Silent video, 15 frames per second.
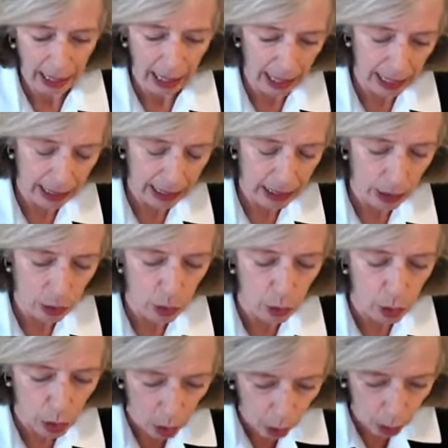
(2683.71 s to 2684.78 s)
And to
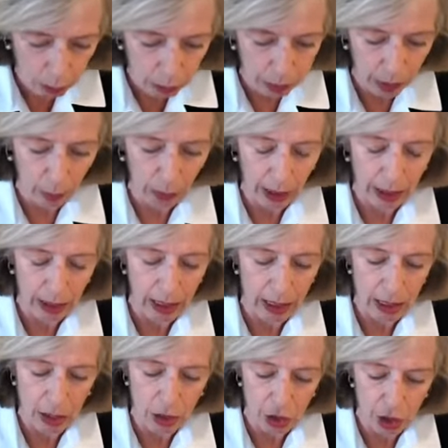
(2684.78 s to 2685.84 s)
cope with
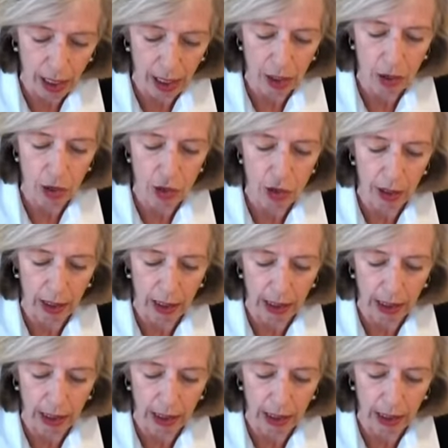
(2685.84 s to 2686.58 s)
this change